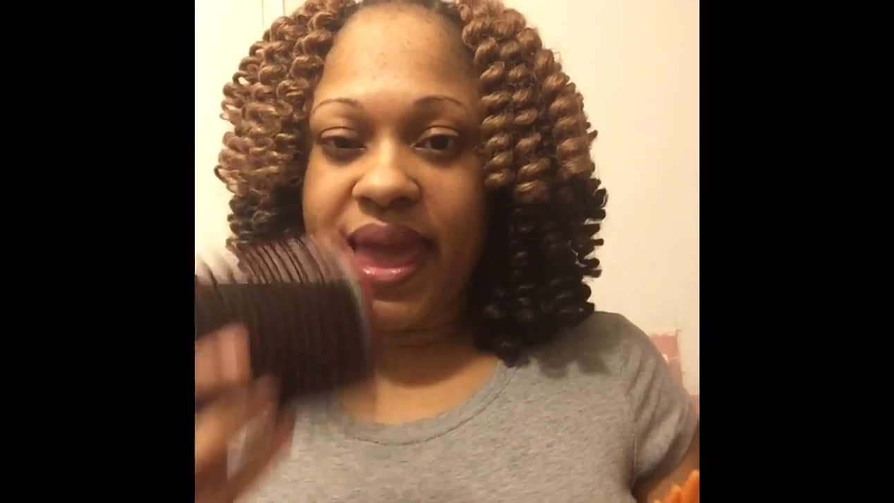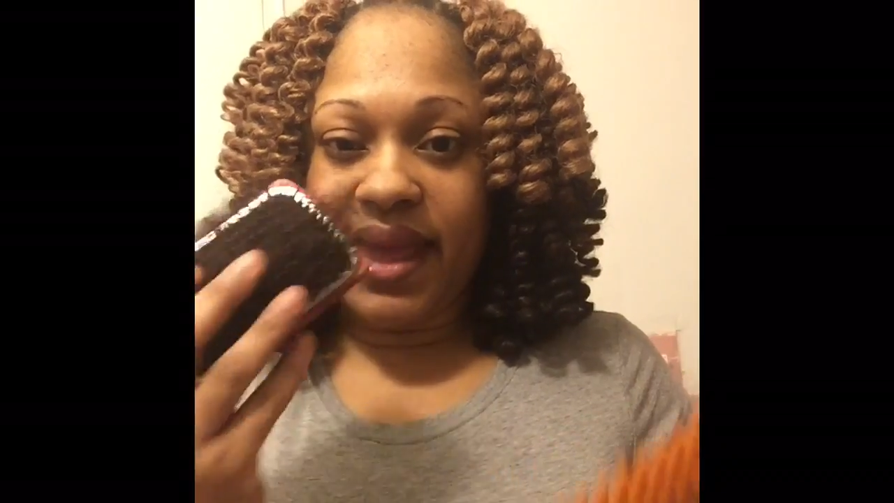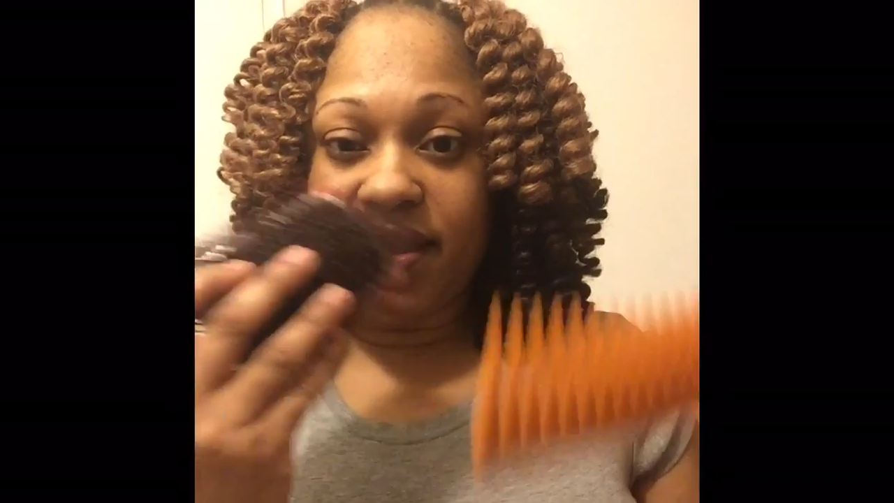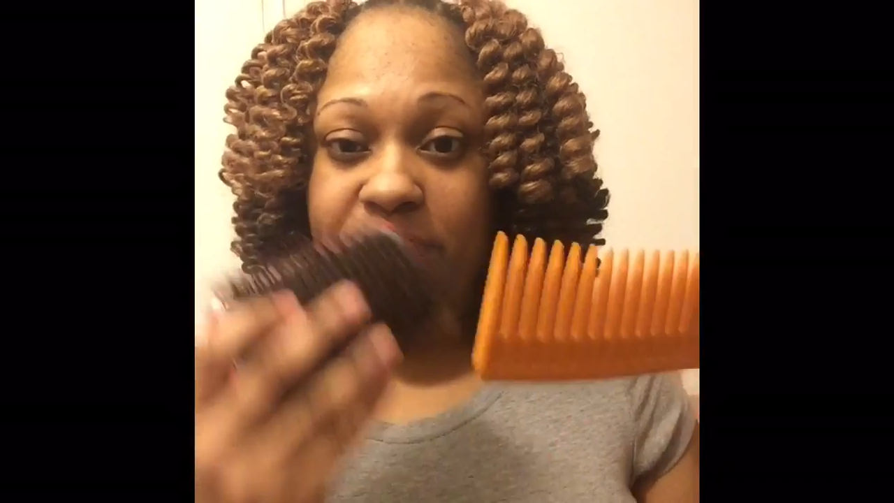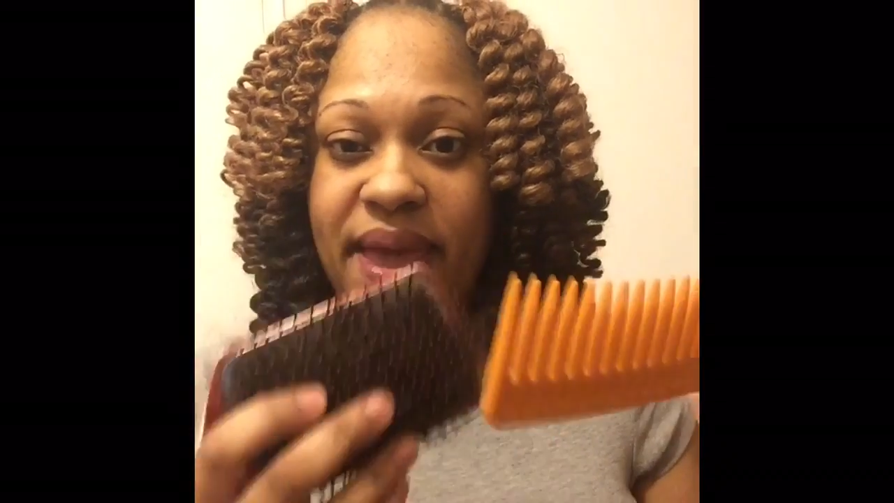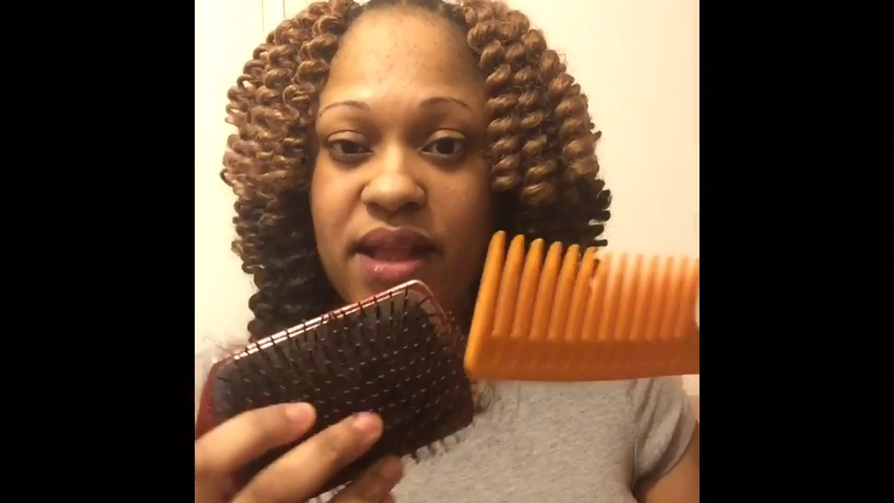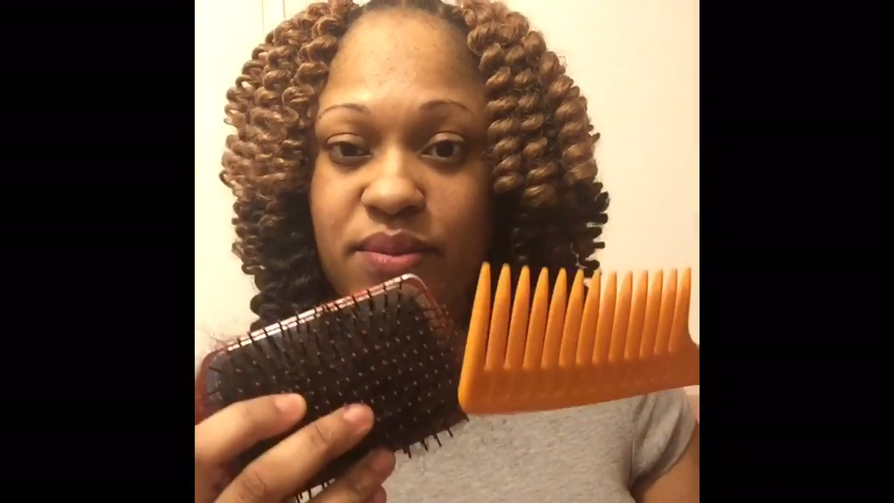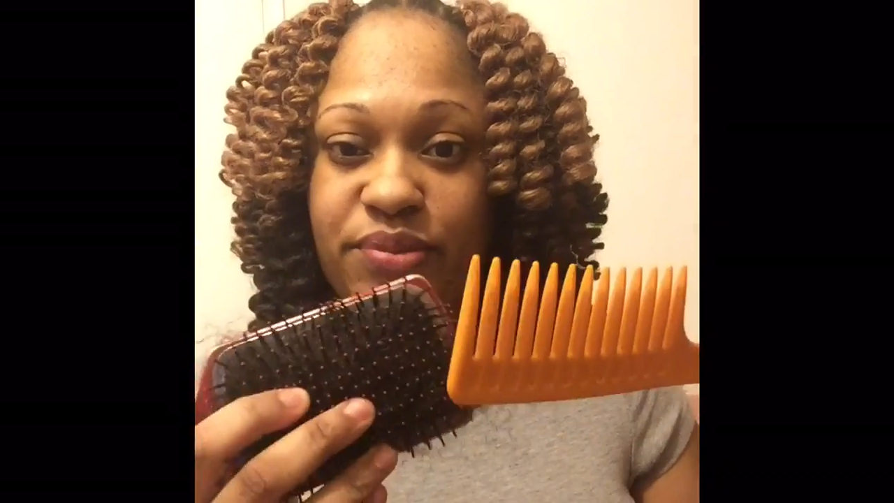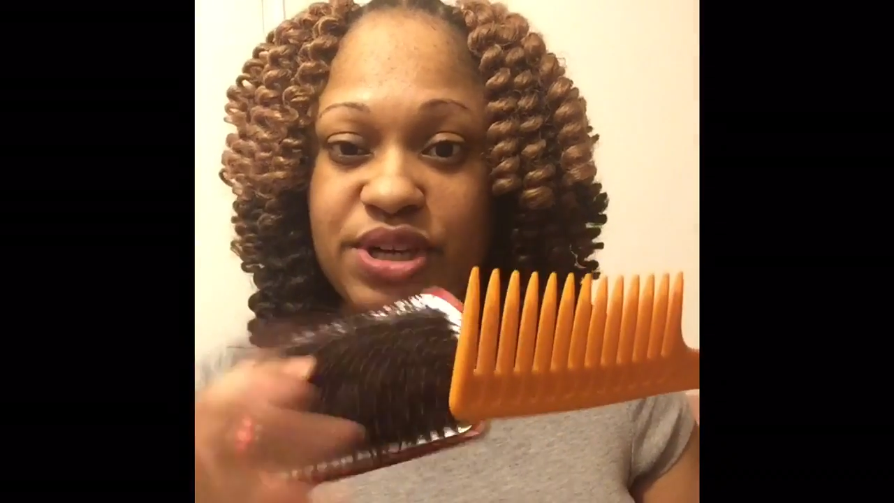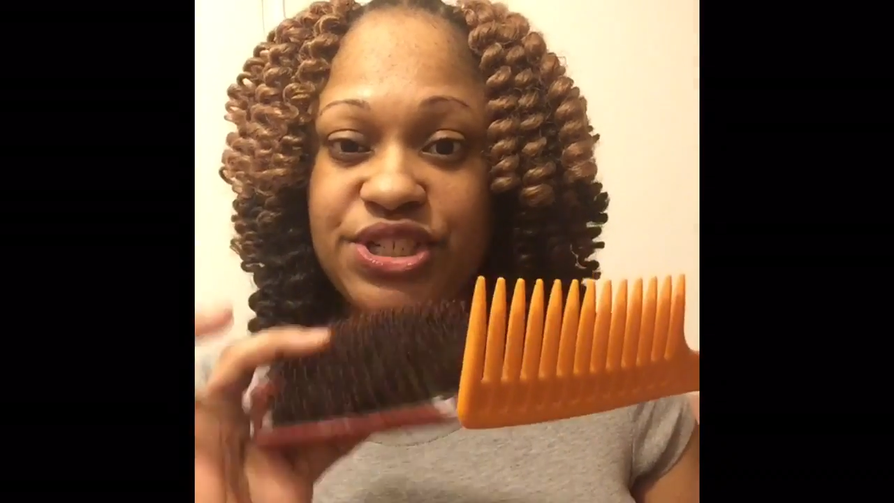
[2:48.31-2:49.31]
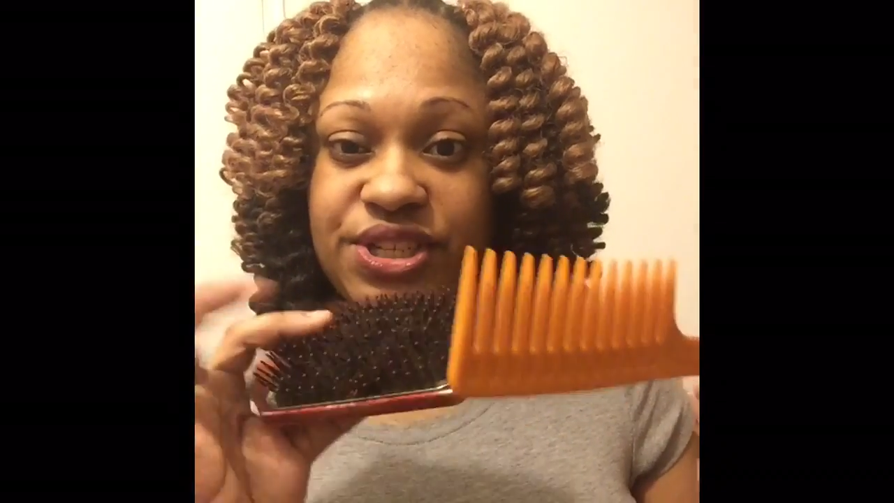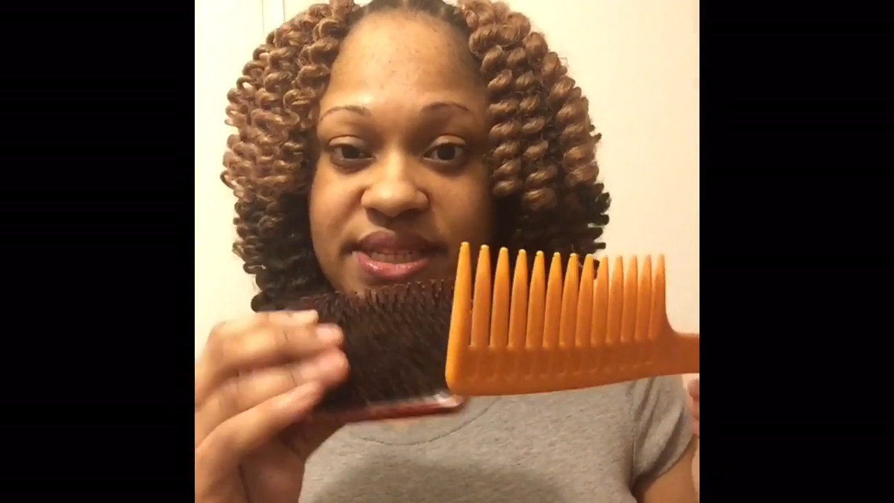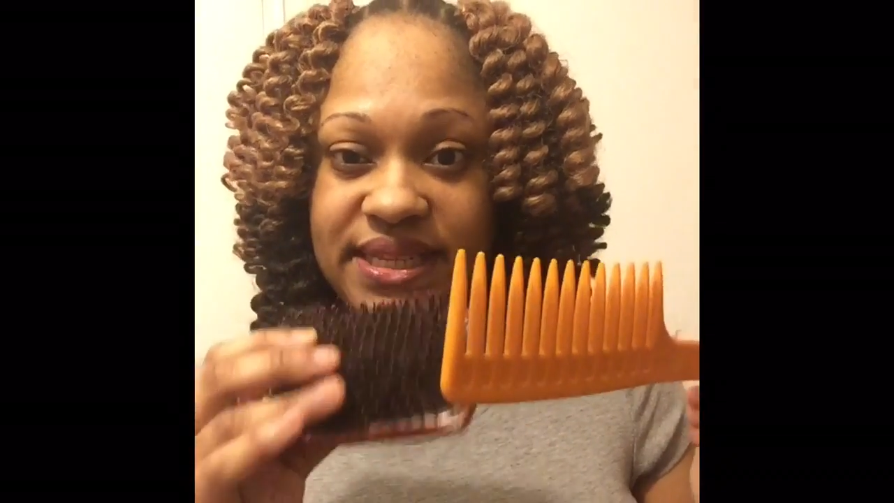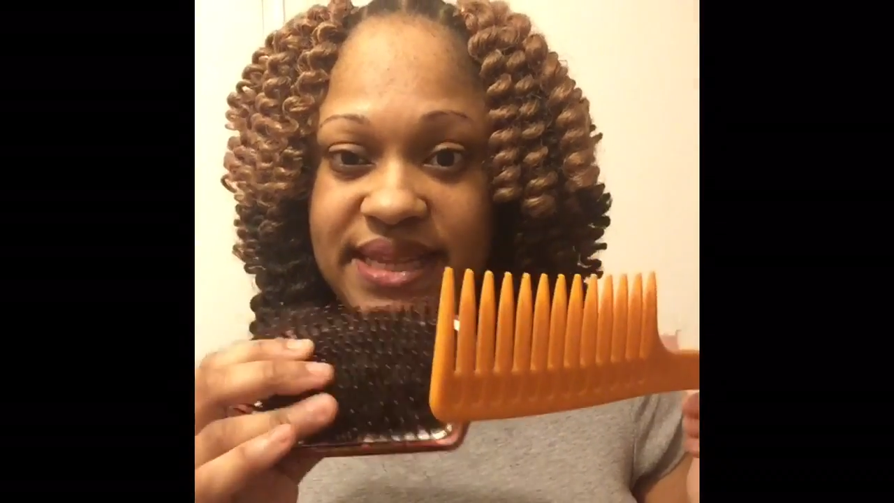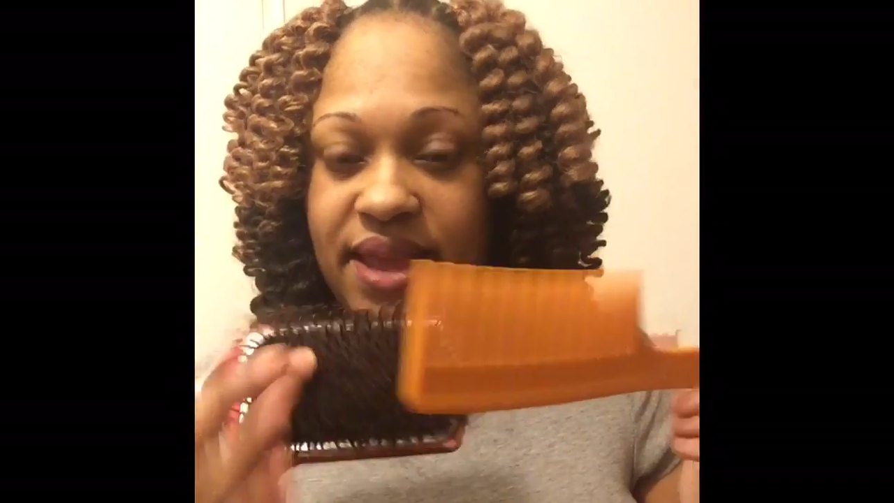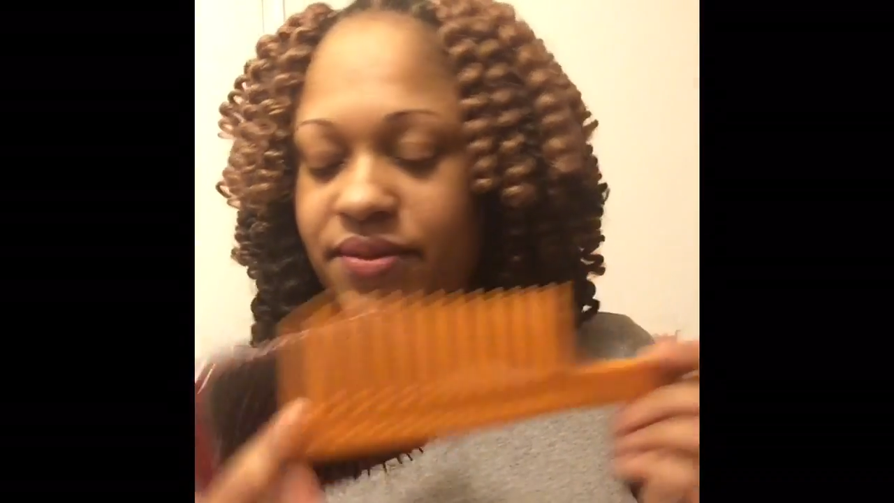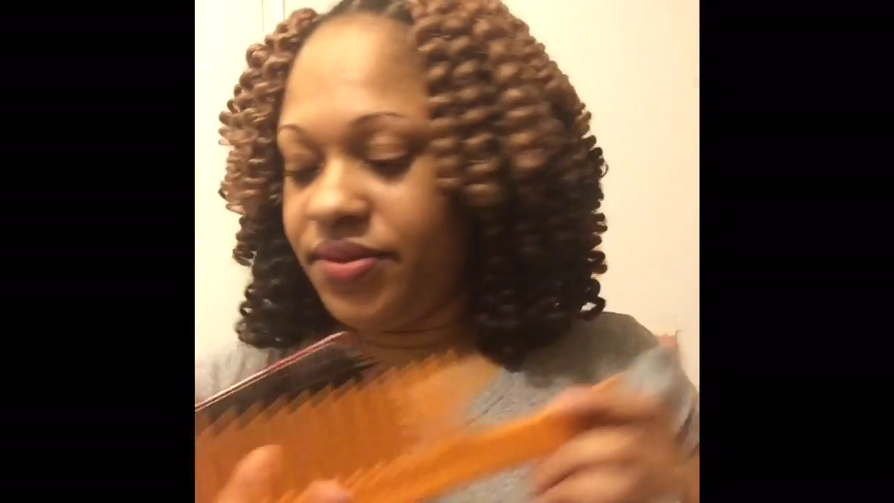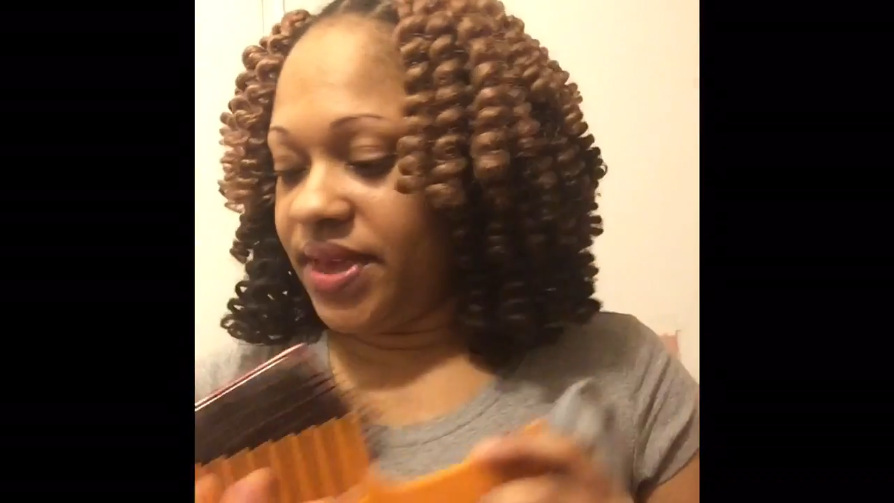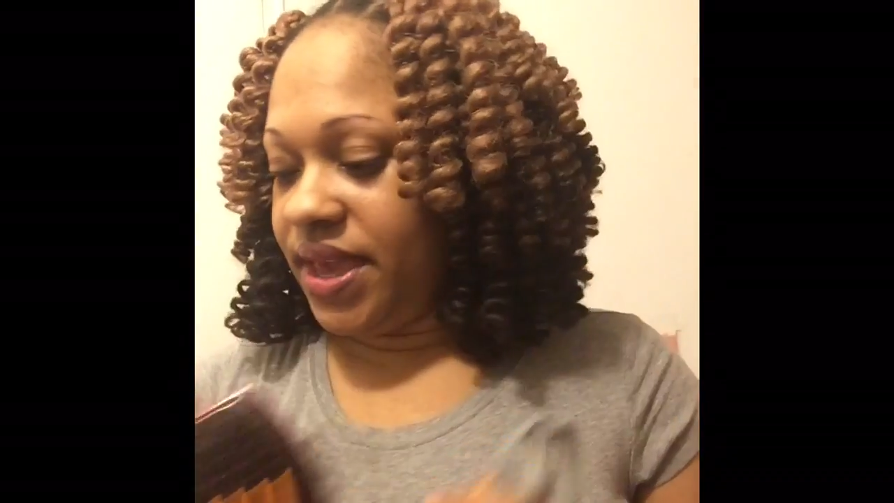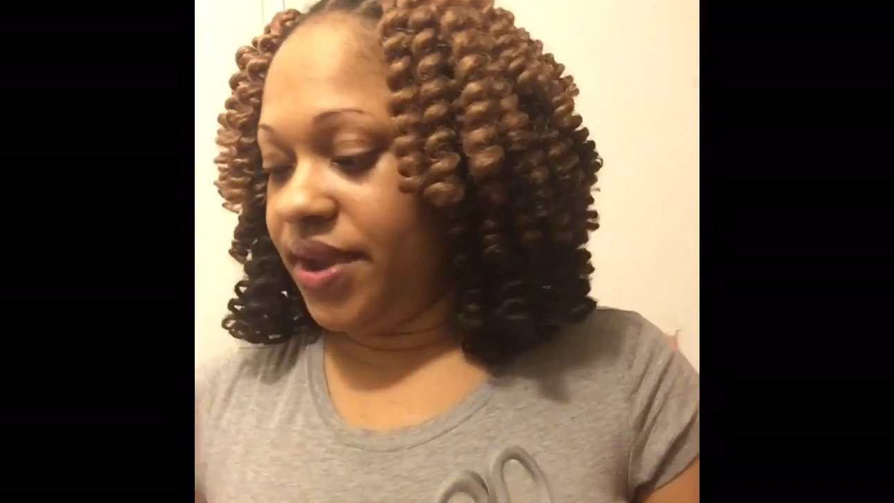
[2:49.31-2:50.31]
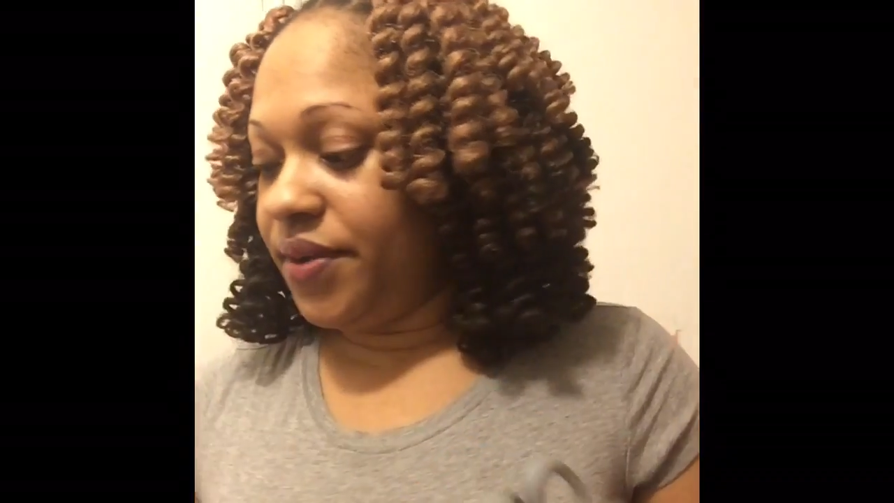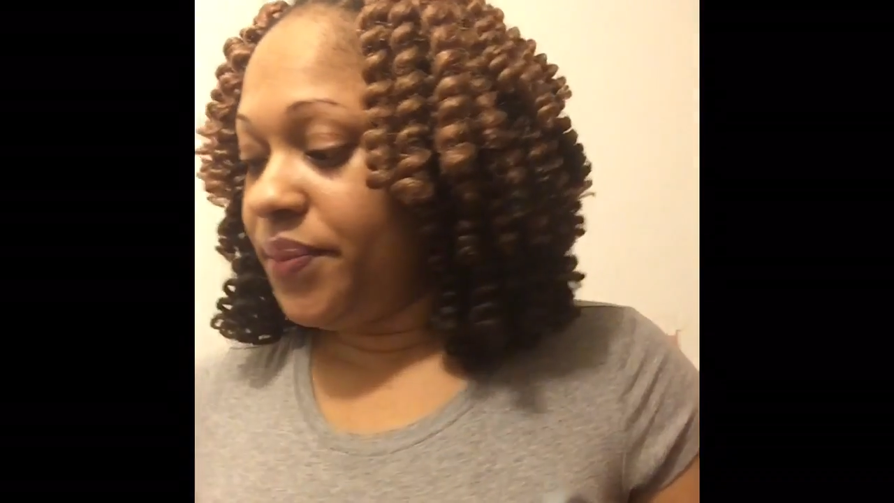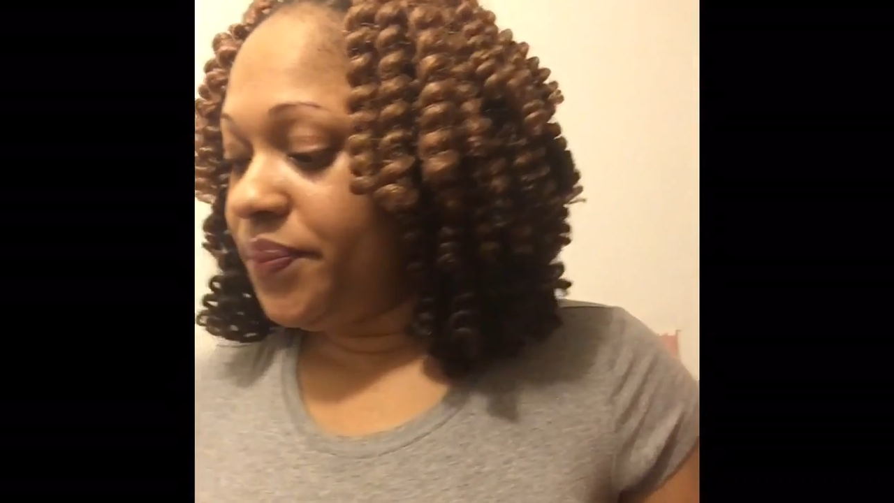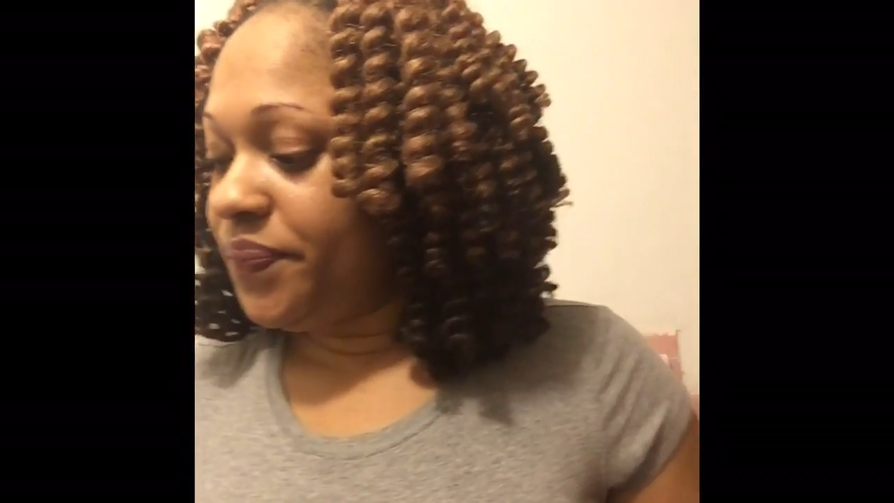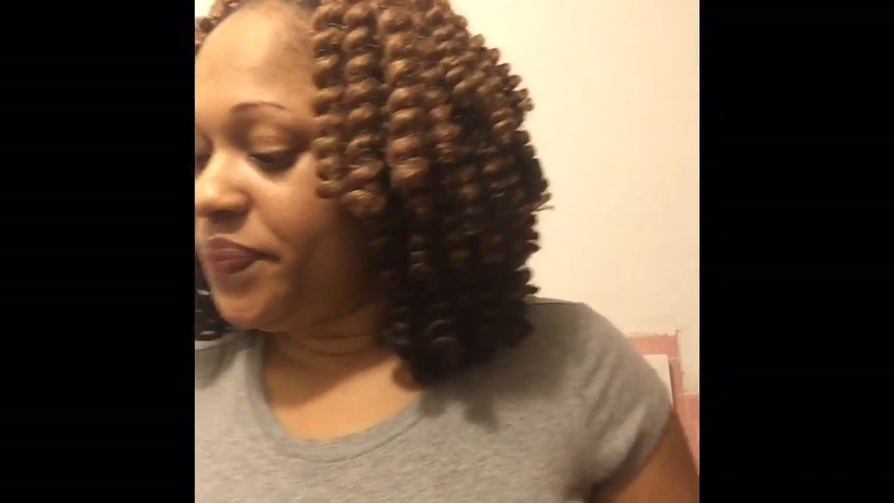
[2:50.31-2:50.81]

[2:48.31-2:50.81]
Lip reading: and a paddle brush to detangle the hair.